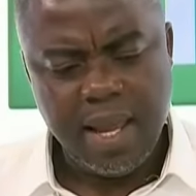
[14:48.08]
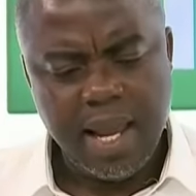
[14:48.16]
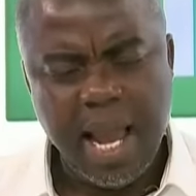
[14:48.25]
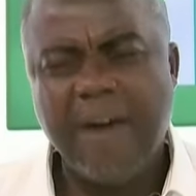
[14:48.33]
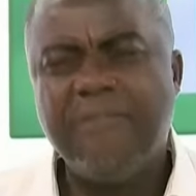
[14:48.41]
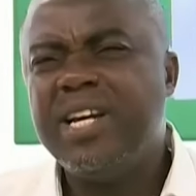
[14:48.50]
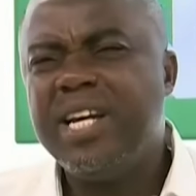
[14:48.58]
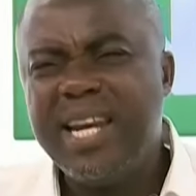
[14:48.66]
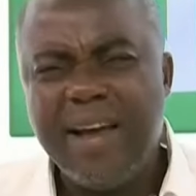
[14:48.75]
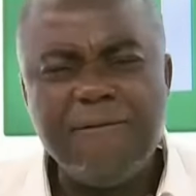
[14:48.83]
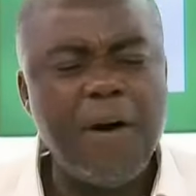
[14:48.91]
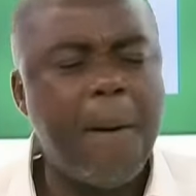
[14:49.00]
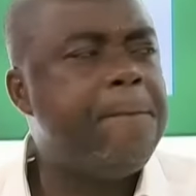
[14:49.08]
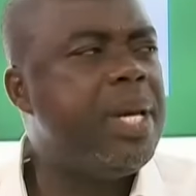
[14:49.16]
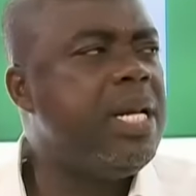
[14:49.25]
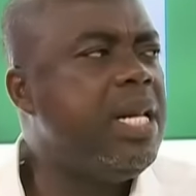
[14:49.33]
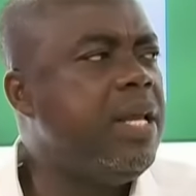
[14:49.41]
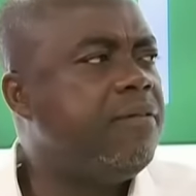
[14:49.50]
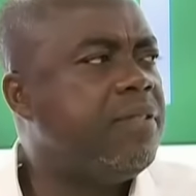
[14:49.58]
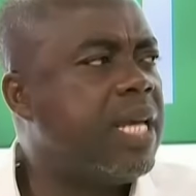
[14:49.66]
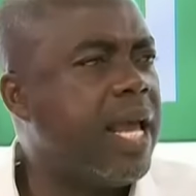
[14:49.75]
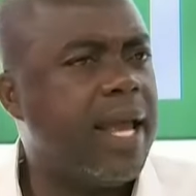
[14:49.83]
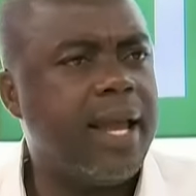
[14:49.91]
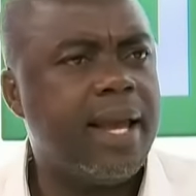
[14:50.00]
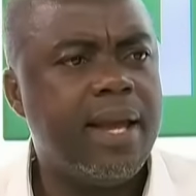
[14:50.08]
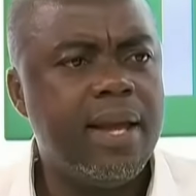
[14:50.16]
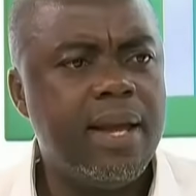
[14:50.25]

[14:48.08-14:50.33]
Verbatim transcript: I've never believed, say,